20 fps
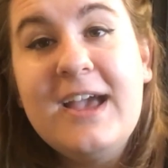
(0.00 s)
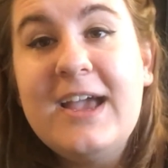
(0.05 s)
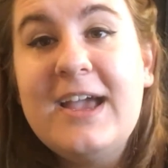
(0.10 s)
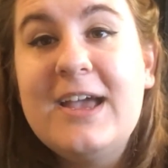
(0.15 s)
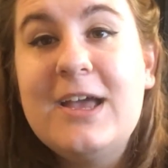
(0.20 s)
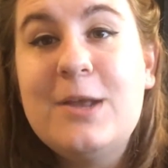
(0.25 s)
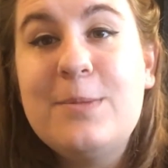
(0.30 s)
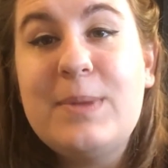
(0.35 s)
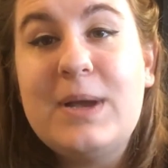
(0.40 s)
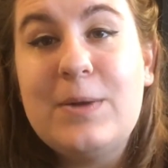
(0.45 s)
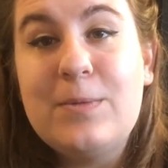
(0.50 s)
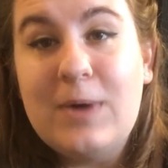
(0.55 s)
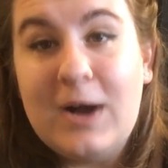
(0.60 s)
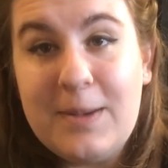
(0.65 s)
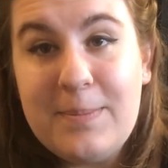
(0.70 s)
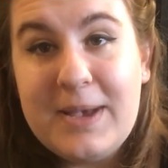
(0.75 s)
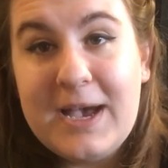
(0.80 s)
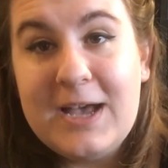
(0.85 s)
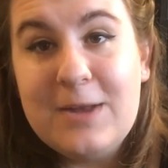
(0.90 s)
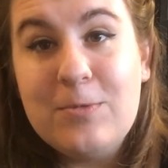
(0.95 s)
And my
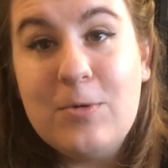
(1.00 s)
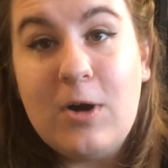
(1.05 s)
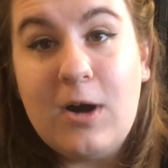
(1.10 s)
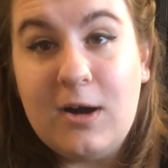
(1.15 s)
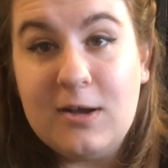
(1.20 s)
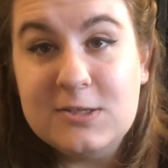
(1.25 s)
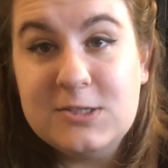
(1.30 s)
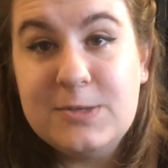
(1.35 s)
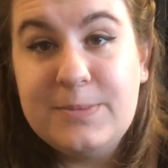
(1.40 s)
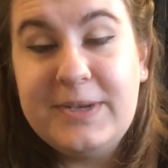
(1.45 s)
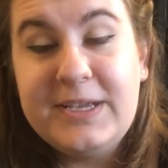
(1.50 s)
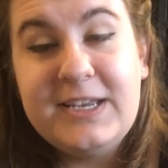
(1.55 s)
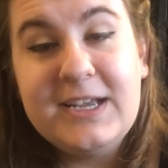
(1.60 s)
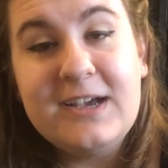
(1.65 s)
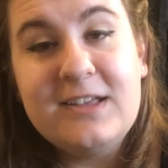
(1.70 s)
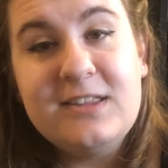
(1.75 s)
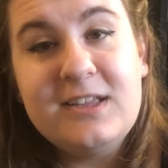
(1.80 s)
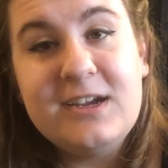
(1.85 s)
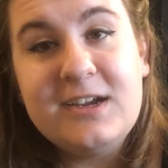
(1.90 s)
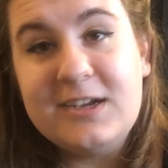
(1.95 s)
Wattpad will also be
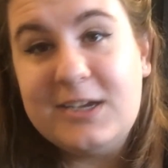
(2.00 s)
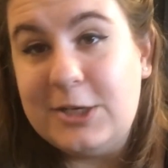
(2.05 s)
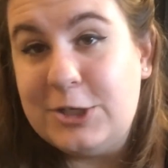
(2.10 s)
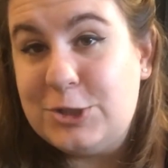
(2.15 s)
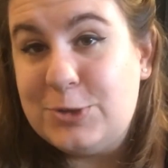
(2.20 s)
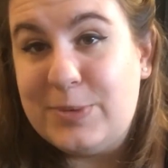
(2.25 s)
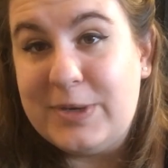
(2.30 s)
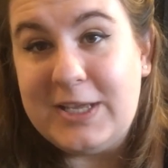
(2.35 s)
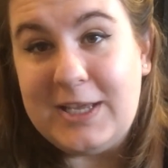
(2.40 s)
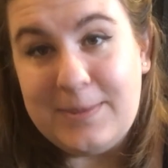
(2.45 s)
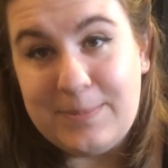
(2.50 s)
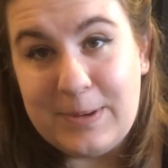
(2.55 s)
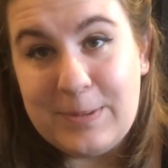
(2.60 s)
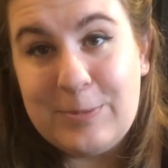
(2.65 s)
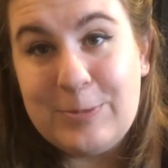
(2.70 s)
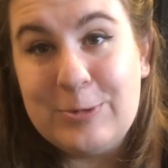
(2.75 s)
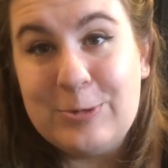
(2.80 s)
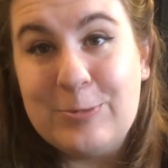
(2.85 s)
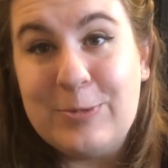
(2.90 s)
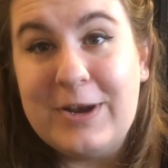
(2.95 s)
down there in case you want to keep up
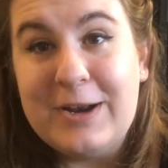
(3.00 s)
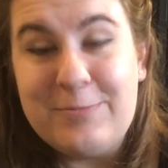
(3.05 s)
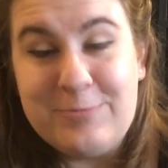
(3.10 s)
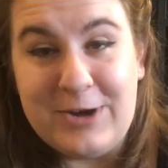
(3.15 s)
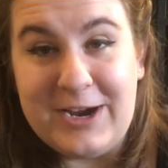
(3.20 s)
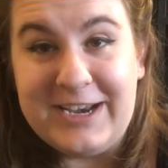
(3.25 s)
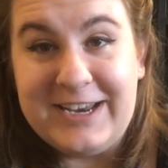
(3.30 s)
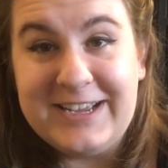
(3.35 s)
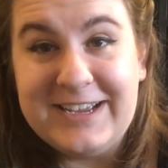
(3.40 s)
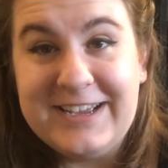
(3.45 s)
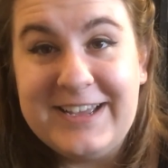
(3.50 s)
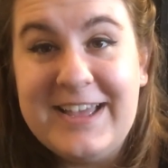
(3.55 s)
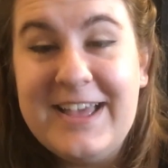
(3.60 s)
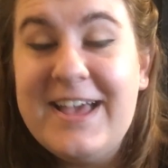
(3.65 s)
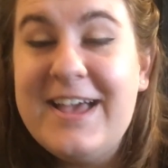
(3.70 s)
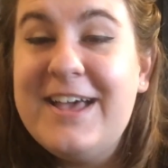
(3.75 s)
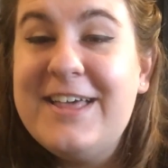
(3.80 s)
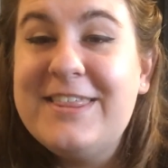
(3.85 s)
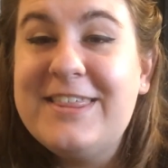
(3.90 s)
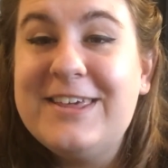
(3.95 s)
with what I'm writing.
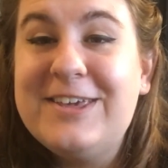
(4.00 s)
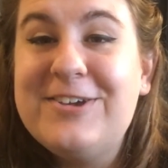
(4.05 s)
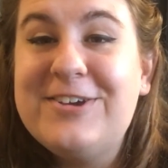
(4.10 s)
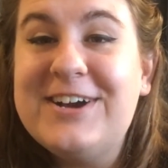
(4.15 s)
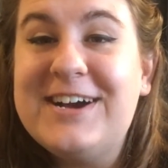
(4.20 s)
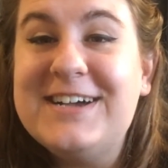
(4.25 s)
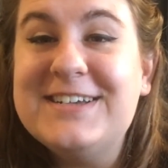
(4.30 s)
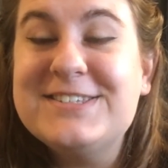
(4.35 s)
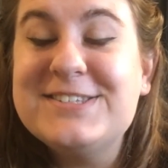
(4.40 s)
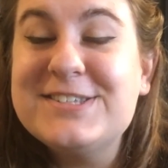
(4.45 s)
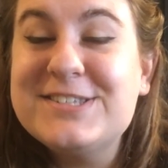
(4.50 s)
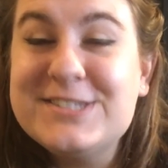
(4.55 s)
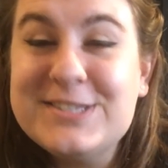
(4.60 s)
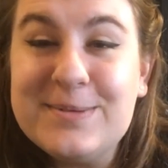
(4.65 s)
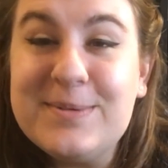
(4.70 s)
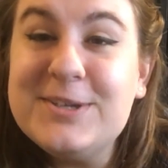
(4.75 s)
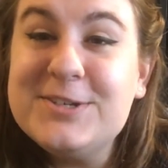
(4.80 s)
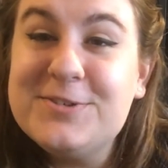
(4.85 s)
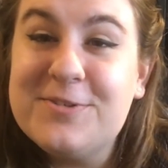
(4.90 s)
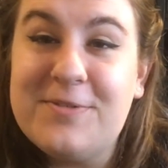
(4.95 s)
Thank you guys so
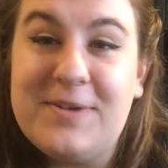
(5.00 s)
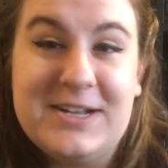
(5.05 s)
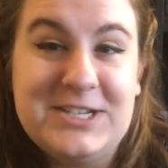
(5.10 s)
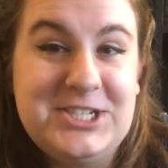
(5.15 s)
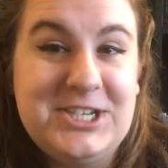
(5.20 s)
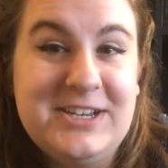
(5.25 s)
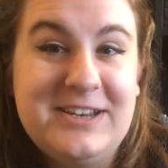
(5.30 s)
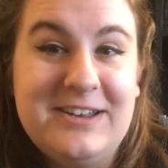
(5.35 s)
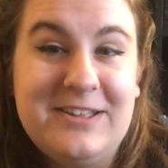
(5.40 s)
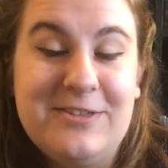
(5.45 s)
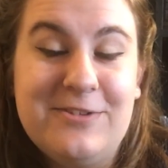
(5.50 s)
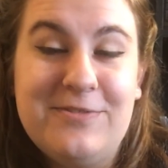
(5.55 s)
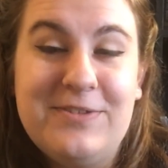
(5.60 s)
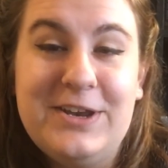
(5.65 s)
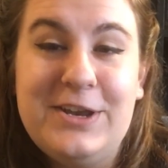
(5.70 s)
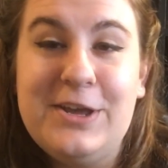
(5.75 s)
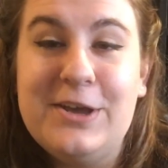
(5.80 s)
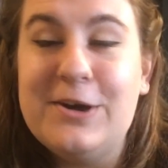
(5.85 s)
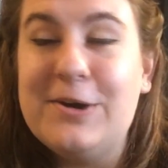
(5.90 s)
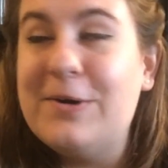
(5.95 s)
much for watching another
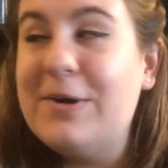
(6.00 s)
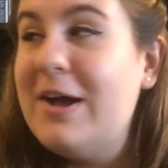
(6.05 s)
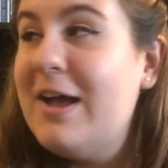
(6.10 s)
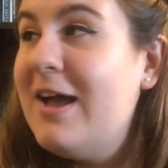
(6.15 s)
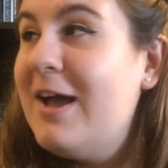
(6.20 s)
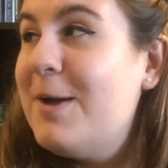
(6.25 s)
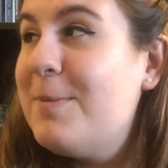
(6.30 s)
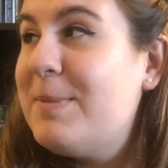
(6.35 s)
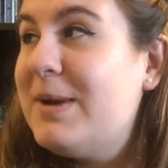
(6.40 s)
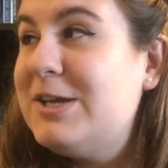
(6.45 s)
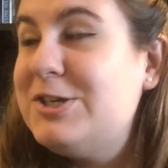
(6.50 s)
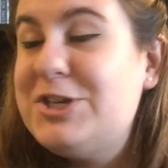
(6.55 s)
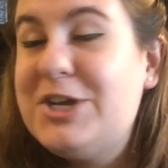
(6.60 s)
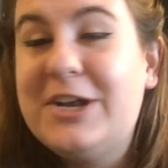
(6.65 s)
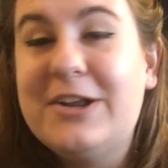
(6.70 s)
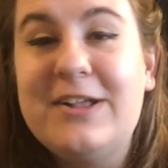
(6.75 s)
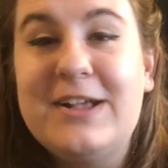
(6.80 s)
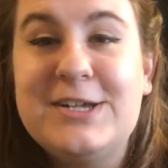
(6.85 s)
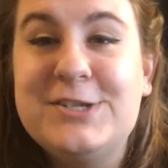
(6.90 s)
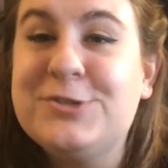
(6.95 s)
video. My
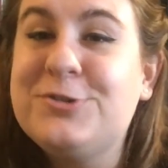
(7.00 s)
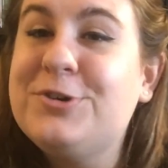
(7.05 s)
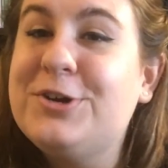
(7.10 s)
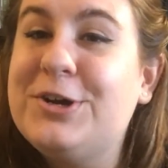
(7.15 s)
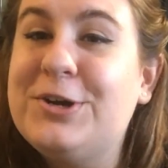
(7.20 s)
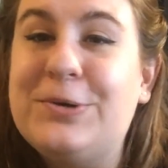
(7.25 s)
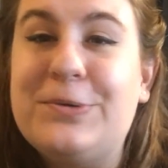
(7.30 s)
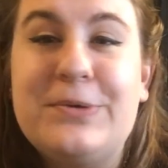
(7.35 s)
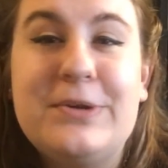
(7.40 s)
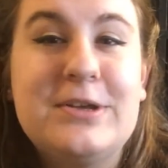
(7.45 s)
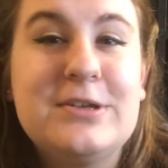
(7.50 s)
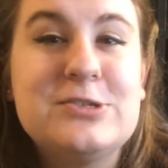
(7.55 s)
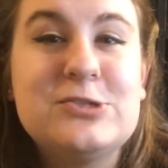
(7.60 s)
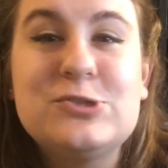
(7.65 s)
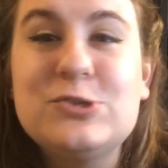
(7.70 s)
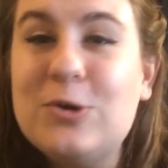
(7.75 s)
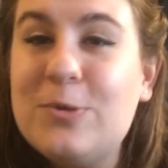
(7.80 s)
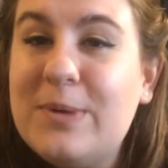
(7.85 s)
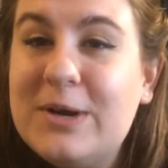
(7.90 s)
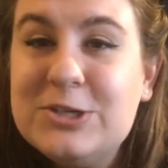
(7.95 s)
channel has grown
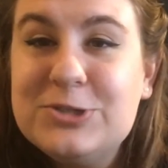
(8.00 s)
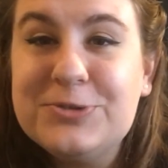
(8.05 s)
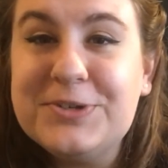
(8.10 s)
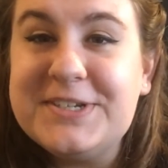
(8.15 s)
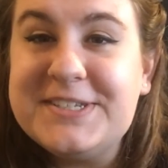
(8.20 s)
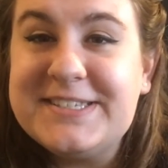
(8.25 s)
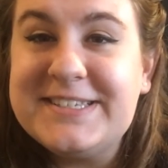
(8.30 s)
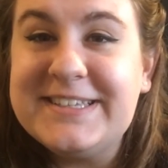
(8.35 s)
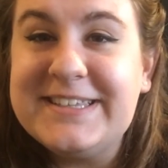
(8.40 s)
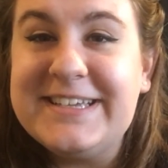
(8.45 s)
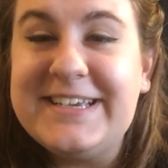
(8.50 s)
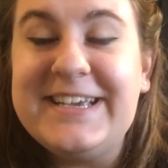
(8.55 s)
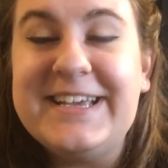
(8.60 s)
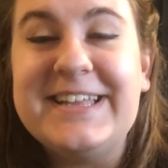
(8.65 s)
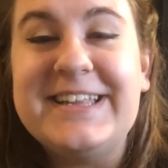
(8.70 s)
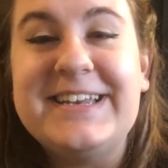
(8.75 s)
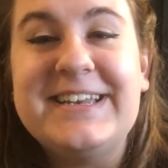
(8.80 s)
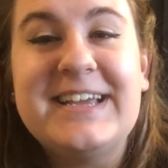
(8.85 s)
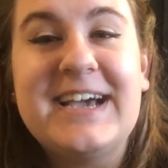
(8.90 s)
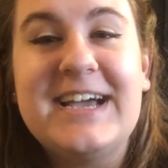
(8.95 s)
so much recently,
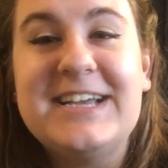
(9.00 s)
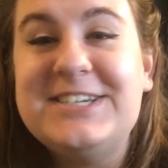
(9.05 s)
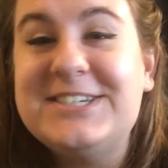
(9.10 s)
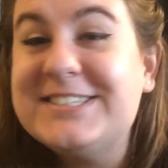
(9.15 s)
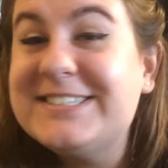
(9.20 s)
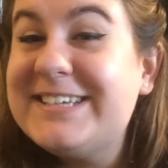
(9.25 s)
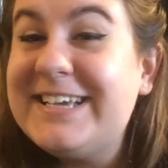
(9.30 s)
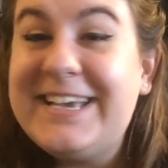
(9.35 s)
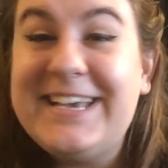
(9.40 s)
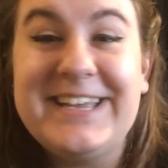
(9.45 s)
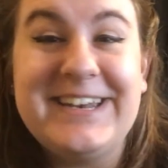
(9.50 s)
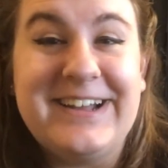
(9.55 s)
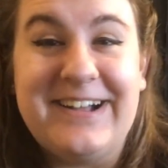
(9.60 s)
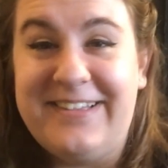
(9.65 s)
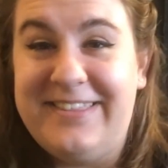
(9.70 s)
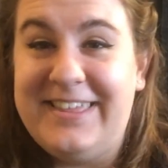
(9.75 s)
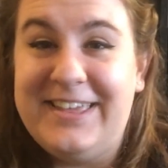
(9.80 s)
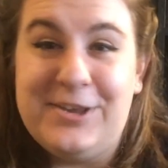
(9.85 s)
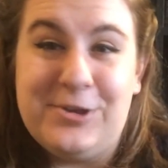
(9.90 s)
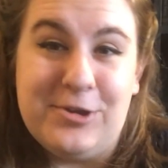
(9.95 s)
and I just
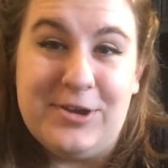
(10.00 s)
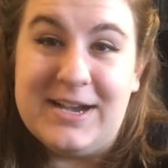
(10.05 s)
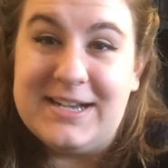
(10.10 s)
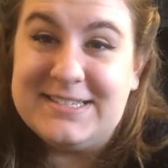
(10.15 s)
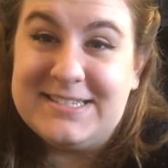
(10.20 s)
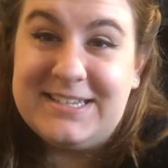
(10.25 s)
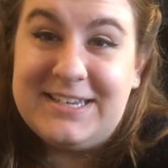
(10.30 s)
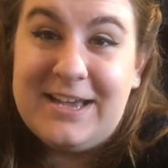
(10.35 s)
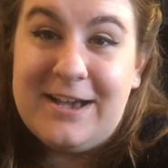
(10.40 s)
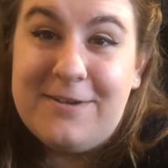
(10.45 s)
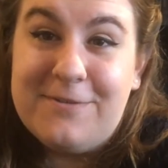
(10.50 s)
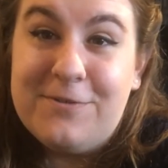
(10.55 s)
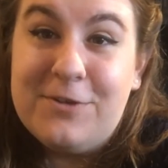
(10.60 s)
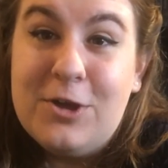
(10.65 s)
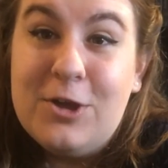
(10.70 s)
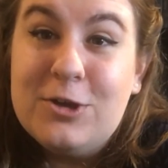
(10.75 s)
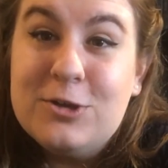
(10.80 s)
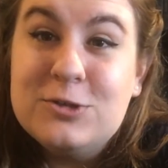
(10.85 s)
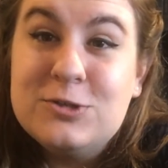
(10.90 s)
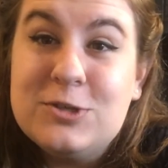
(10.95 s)
cannot thank you guys enough.
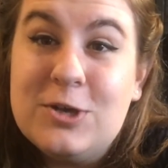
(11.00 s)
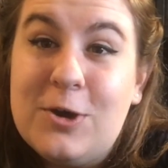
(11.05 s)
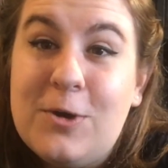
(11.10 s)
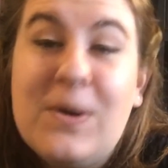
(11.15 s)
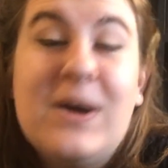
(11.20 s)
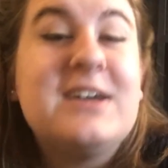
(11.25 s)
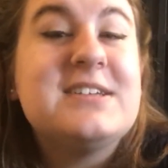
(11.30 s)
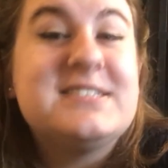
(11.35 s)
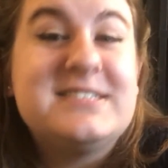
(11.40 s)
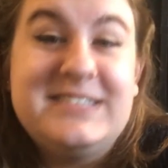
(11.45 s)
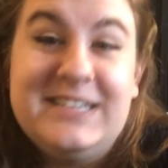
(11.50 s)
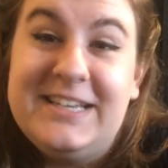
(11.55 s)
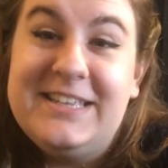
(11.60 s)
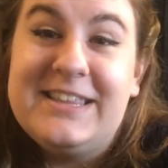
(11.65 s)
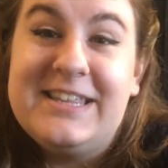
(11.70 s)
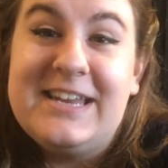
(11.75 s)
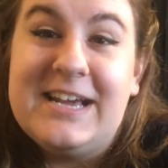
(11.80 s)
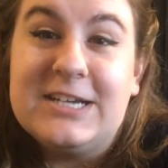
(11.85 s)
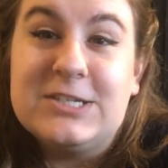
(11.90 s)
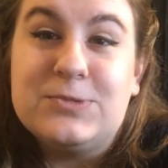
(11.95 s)
So, see you in
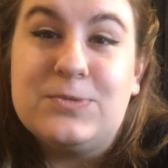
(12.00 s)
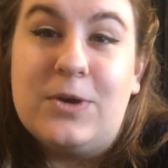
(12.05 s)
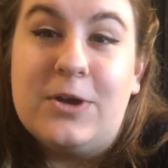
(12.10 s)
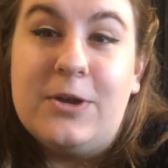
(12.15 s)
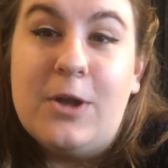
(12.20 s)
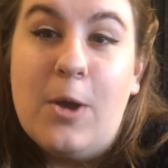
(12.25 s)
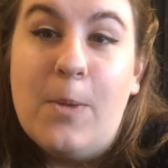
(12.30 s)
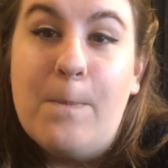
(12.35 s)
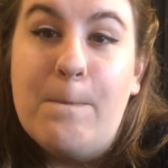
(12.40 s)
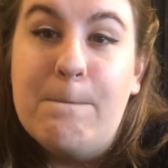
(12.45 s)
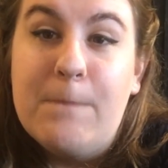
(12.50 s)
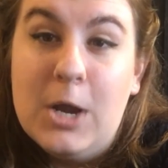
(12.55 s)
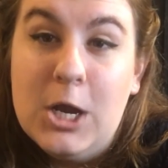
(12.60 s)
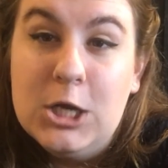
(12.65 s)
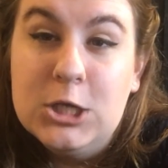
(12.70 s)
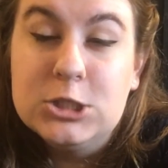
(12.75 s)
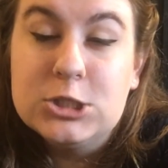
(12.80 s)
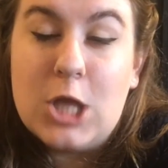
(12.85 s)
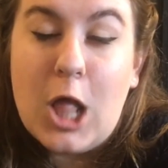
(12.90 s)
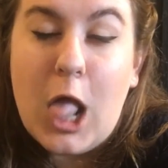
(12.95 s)
the next one. Peace.